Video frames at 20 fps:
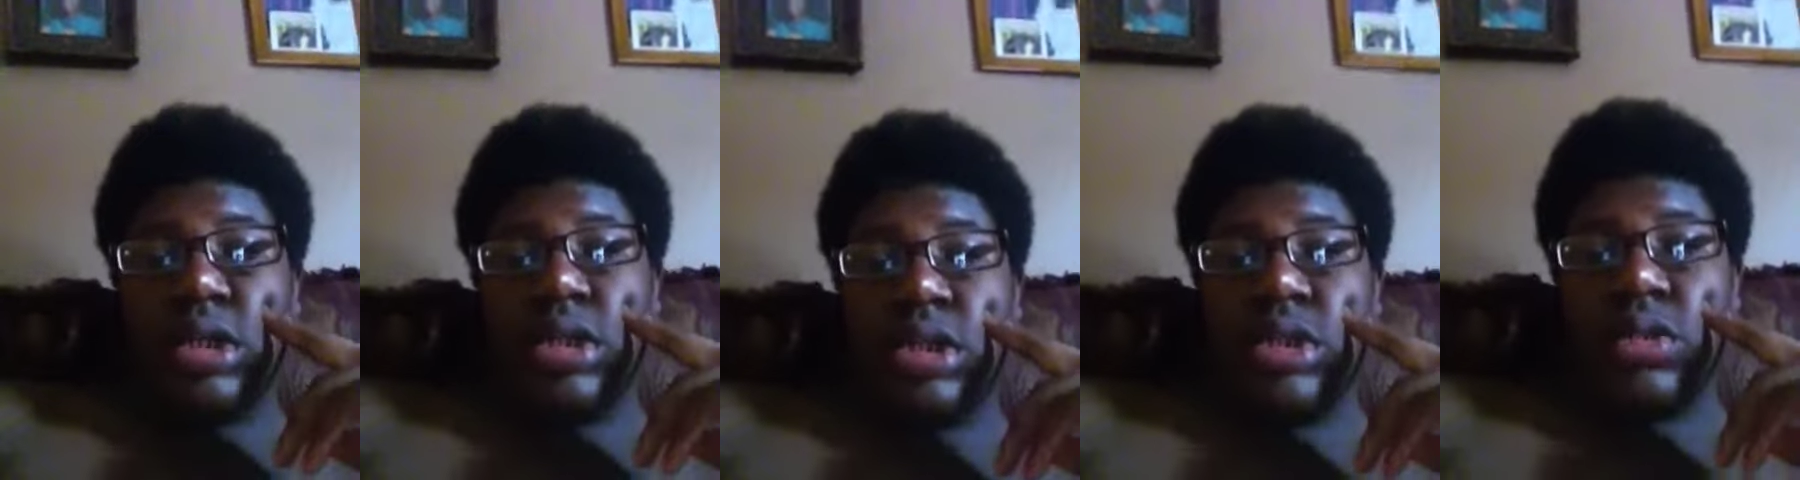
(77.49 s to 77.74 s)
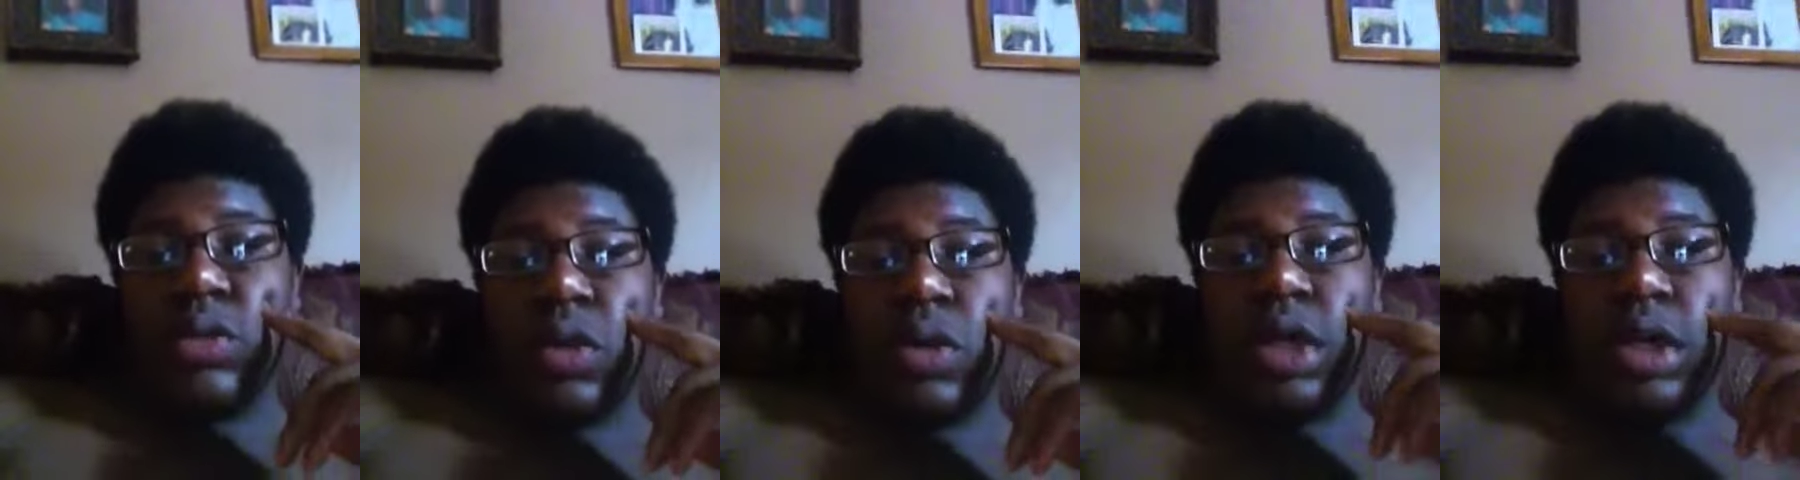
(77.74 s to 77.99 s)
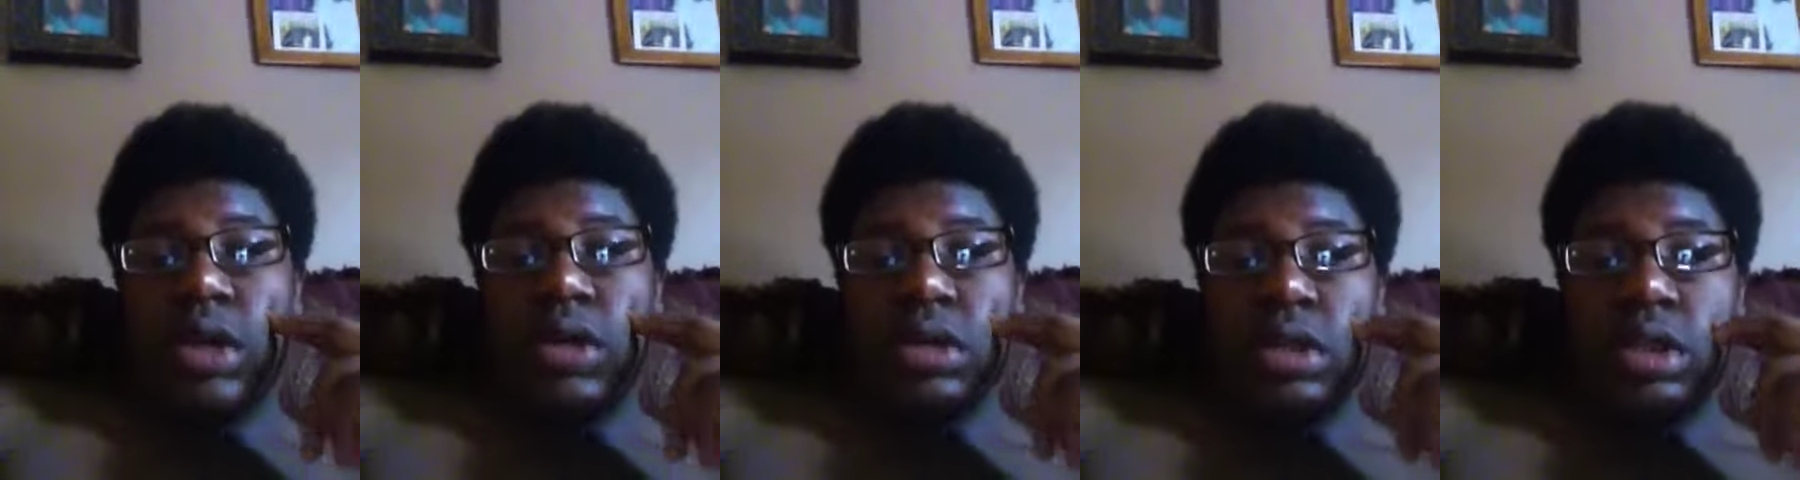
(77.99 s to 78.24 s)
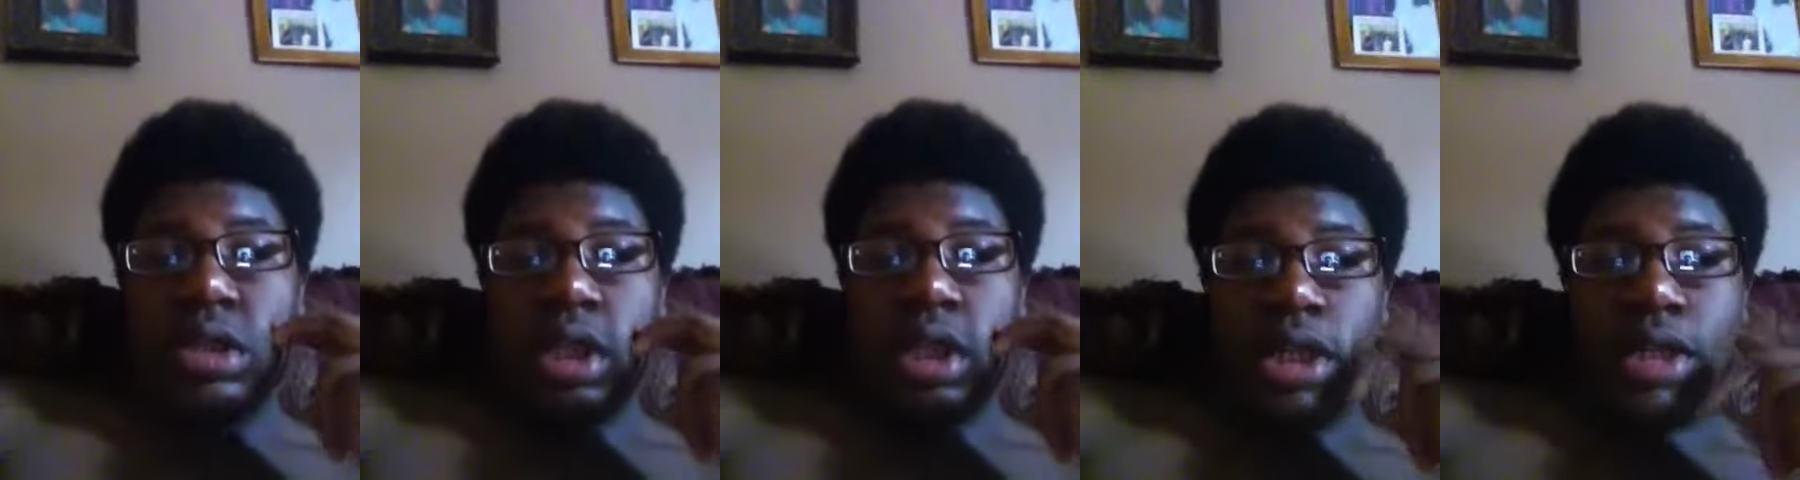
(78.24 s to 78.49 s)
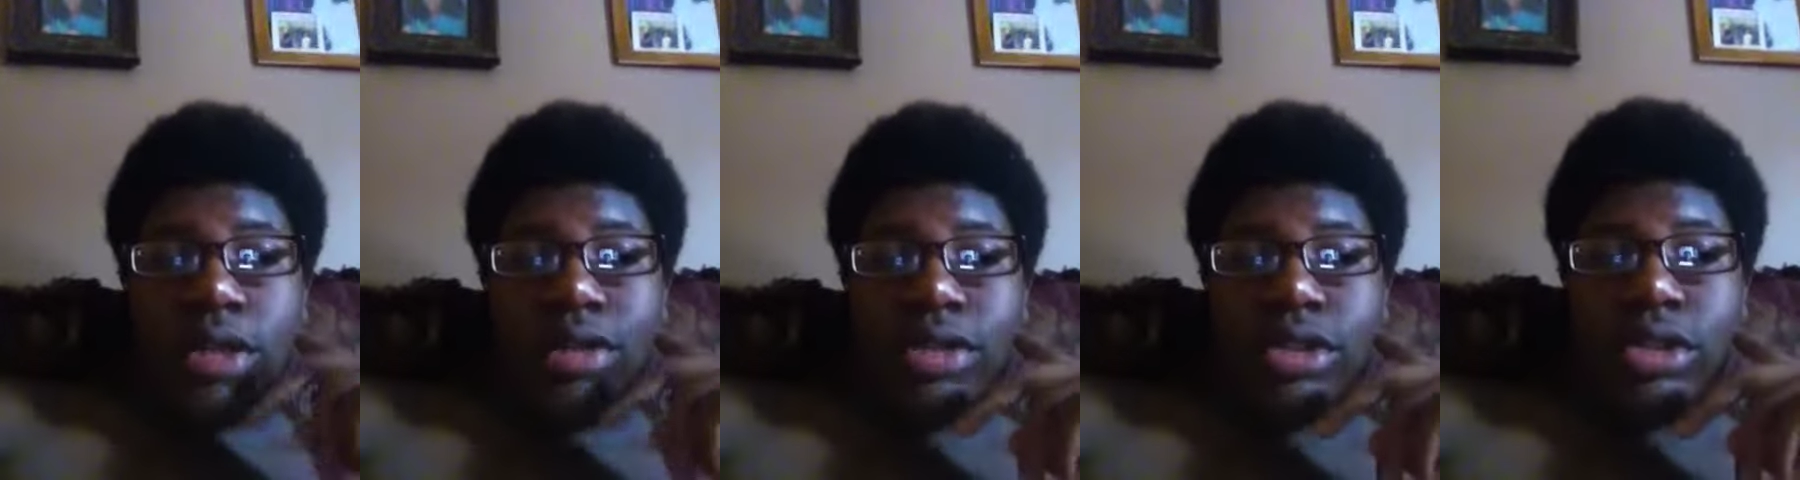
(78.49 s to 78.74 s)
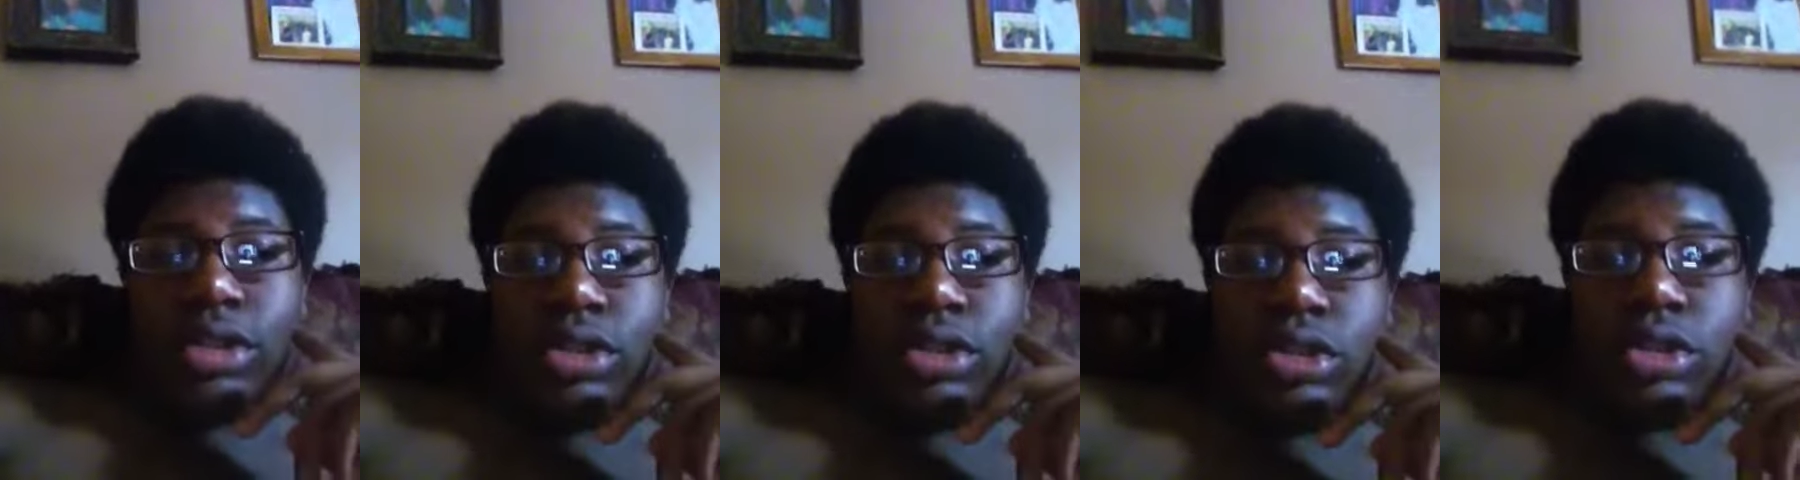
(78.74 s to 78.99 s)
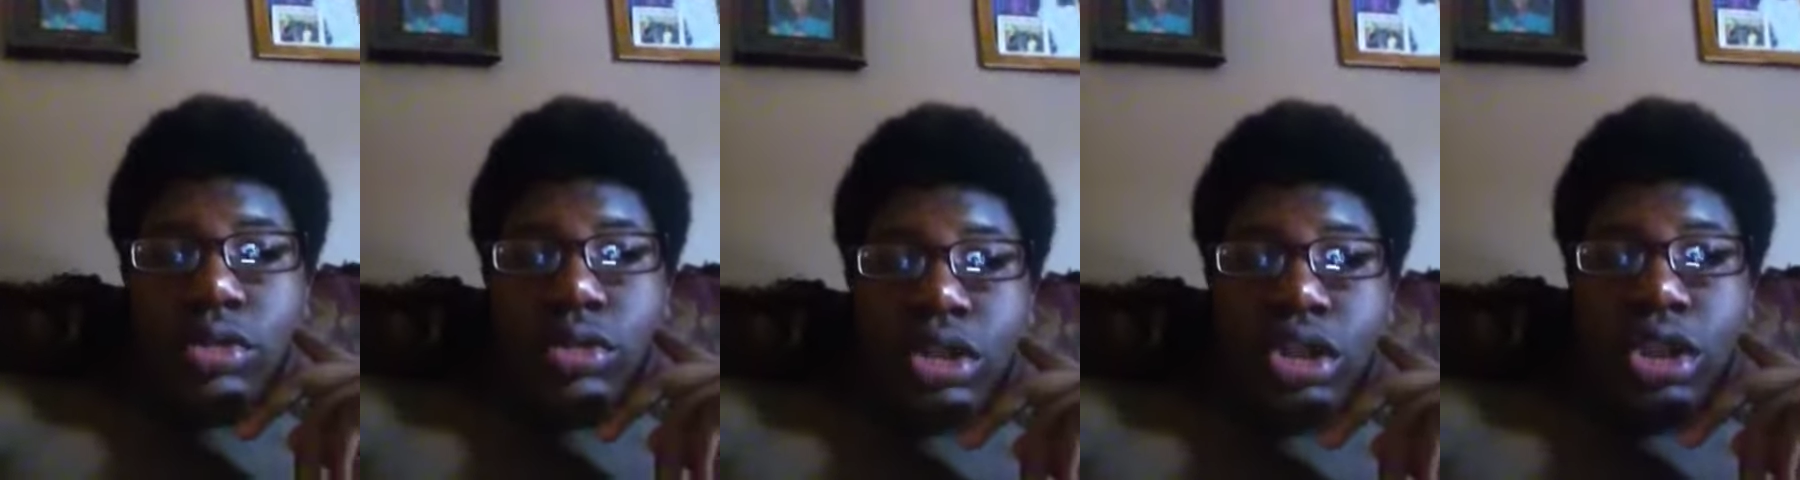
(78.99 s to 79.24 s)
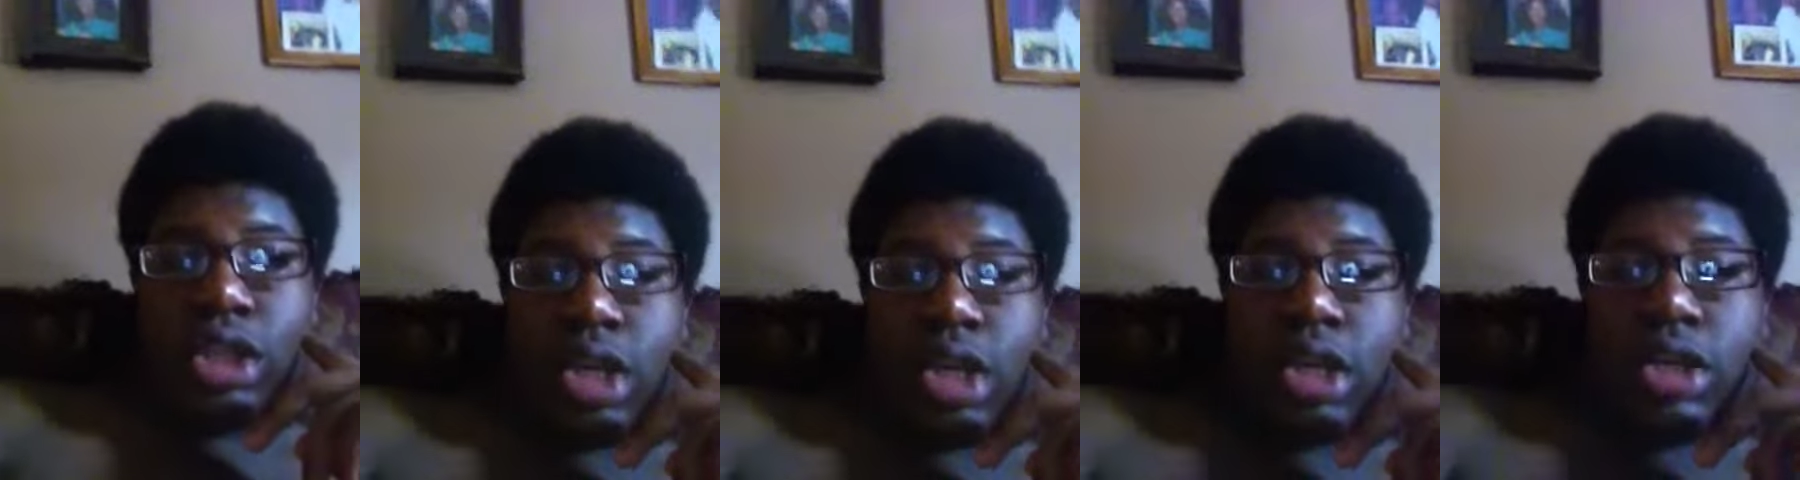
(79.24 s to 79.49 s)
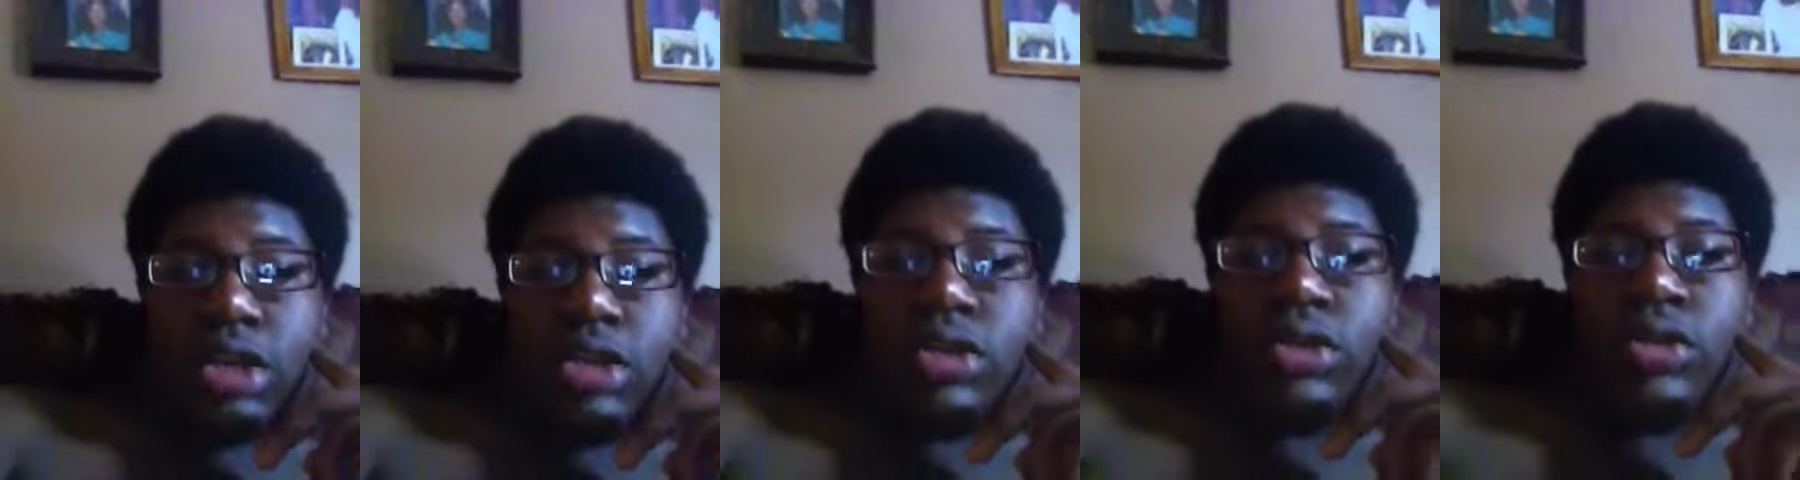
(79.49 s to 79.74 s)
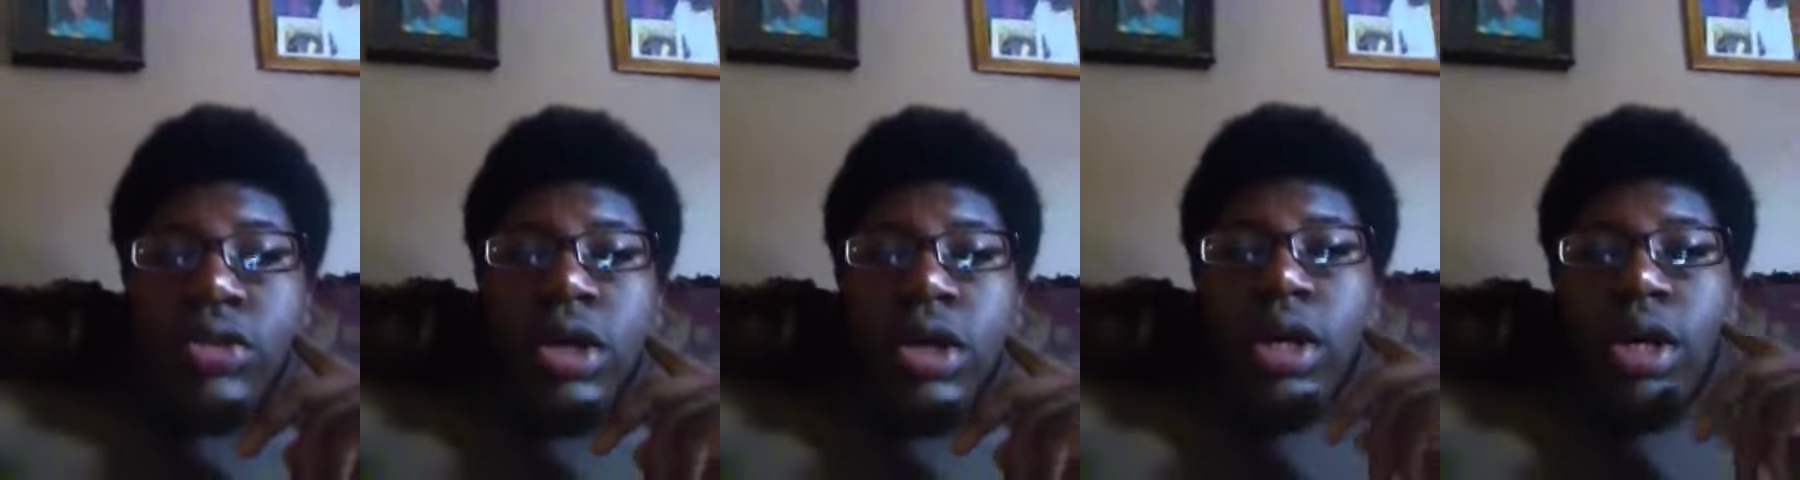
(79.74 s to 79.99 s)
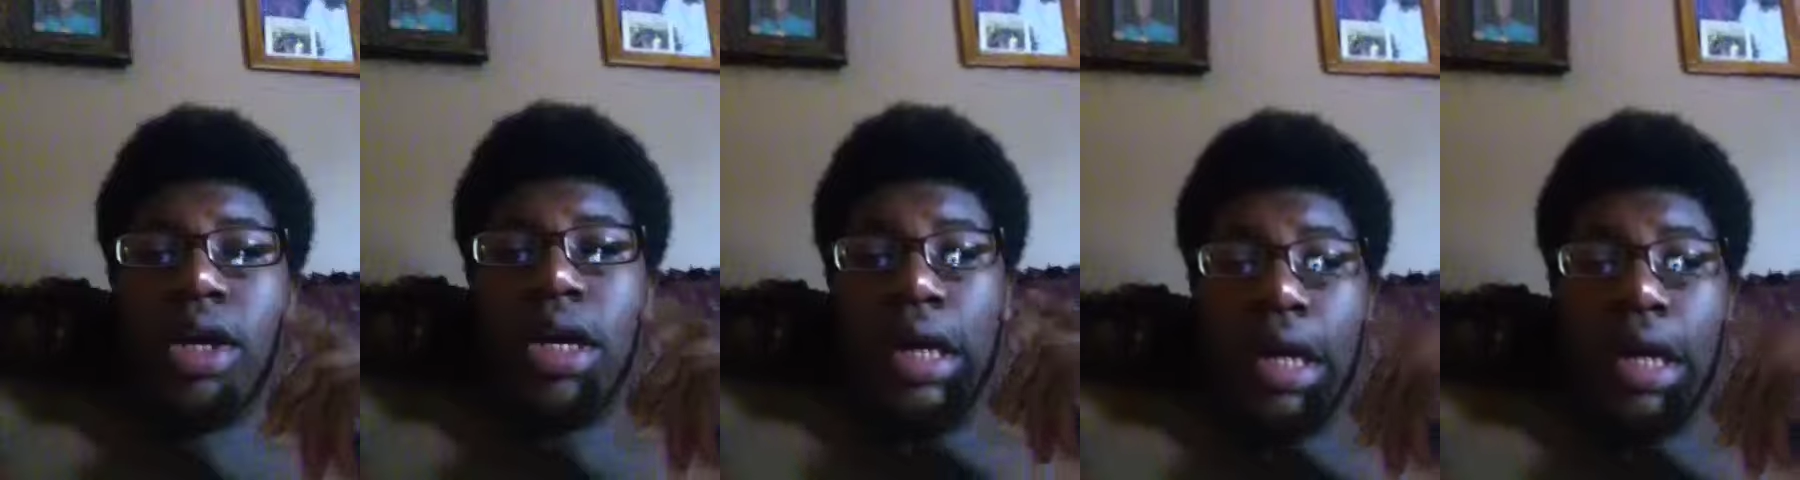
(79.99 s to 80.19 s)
She's way older now. She's doing what she gotta do.